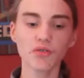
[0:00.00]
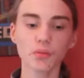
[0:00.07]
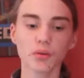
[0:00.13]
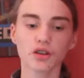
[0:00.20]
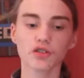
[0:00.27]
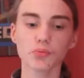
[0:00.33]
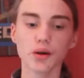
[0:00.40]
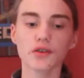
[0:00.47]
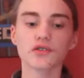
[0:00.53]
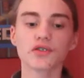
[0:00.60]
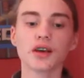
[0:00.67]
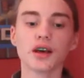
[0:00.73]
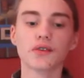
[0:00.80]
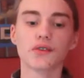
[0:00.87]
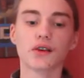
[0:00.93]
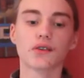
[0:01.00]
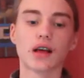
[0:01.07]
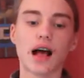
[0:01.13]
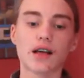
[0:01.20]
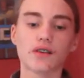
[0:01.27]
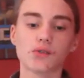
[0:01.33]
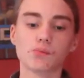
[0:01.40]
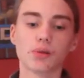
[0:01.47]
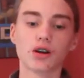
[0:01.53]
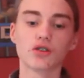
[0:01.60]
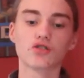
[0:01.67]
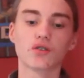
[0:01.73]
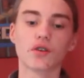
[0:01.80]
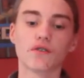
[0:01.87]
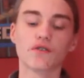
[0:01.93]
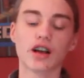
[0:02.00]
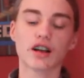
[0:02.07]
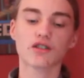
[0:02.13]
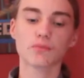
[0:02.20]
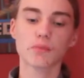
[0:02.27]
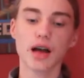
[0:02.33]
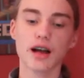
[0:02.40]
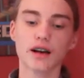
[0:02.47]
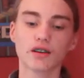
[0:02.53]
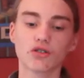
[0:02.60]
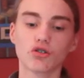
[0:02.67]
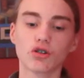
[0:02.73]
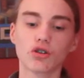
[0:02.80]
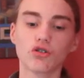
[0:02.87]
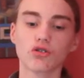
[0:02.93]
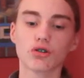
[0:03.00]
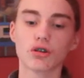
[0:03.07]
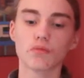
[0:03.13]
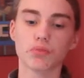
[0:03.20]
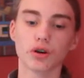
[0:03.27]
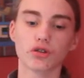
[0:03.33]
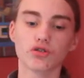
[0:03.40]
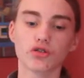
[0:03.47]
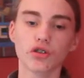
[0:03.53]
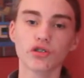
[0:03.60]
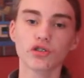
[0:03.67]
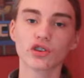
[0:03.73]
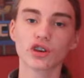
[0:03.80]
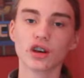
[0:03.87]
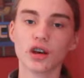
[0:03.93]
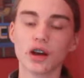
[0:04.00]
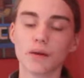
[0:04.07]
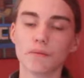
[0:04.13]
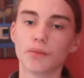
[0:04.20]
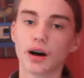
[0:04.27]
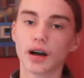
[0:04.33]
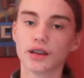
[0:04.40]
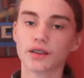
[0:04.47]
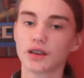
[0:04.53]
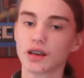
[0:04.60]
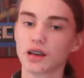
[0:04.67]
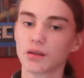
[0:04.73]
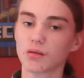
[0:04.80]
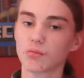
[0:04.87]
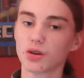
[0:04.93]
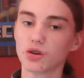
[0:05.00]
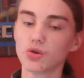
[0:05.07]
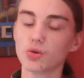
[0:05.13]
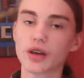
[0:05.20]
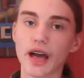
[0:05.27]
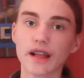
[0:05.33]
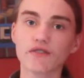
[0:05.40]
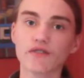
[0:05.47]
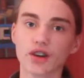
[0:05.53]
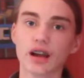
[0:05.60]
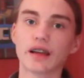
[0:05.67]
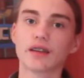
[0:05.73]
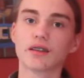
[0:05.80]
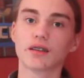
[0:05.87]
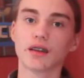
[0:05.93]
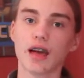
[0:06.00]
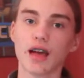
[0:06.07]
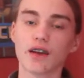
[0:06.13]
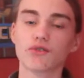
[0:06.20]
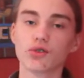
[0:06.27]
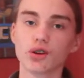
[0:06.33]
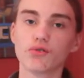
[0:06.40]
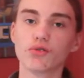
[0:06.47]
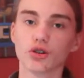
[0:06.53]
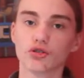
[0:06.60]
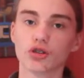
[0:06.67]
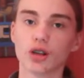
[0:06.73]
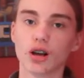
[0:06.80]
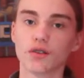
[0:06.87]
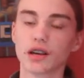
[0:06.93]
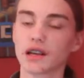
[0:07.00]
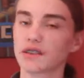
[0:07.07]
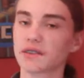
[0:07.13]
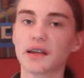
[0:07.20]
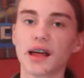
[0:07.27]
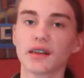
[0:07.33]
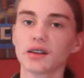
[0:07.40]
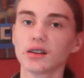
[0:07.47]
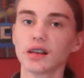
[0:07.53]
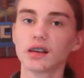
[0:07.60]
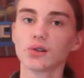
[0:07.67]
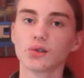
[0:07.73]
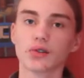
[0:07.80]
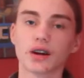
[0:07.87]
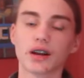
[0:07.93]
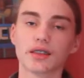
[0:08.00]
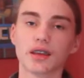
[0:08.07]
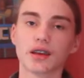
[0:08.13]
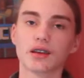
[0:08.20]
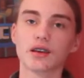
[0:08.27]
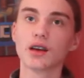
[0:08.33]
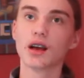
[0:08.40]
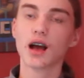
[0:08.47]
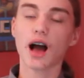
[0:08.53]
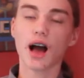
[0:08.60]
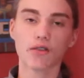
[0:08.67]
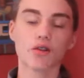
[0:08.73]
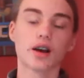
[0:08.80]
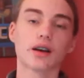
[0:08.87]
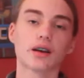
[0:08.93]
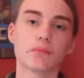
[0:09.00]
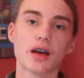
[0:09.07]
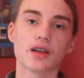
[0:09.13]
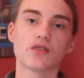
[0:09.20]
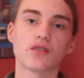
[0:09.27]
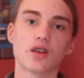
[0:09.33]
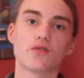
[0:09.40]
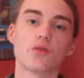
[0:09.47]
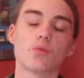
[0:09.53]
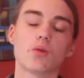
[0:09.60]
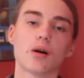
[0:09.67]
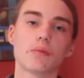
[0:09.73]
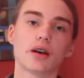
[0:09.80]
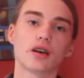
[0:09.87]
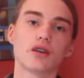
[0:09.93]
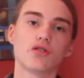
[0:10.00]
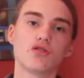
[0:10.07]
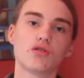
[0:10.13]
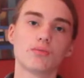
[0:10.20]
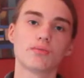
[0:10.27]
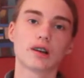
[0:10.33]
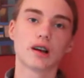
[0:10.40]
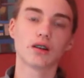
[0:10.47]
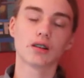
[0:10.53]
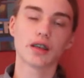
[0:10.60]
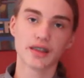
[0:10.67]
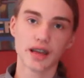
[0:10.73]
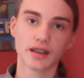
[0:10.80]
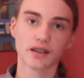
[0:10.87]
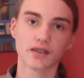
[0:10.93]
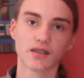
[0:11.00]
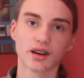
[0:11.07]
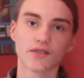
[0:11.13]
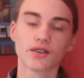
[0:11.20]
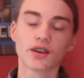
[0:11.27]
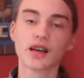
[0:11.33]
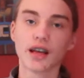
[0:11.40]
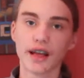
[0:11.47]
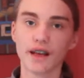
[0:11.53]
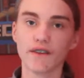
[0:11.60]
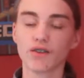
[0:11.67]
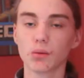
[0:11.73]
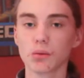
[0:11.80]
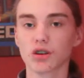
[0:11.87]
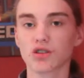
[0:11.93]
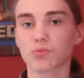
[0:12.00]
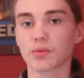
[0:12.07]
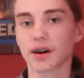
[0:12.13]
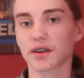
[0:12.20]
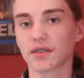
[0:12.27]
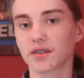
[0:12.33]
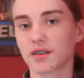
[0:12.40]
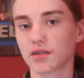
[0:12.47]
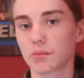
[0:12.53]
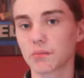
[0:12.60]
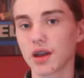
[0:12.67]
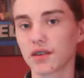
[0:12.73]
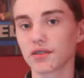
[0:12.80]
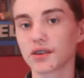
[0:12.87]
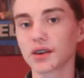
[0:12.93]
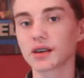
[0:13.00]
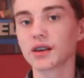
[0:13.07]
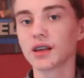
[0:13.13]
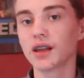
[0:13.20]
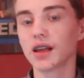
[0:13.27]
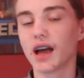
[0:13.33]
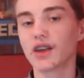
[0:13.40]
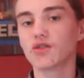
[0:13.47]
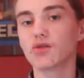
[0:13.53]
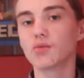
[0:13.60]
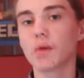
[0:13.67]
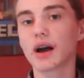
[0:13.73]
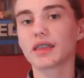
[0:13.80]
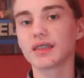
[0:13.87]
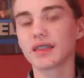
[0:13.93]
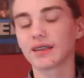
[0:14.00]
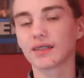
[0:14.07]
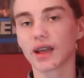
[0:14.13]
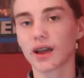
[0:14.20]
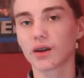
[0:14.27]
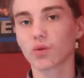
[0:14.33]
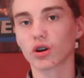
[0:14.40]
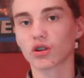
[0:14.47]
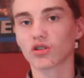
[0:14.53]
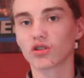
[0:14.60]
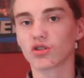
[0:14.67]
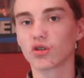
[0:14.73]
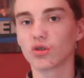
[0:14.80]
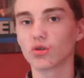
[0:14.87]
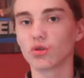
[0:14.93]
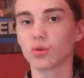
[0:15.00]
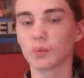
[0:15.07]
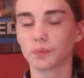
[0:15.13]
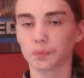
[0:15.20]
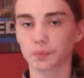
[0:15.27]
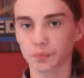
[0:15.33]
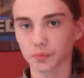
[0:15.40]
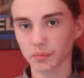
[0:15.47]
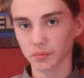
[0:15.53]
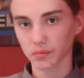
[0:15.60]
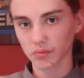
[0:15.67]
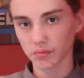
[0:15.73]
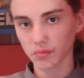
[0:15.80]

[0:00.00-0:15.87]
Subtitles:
Now, HitFilm Express has a bunch of effects packages you can purchase, but you can find a free version of it. It's not illegal or anything. I recommend, if you want to make a YouTube channel and edit stuff, HitFilm Express is amazing. And you might need Lightworks to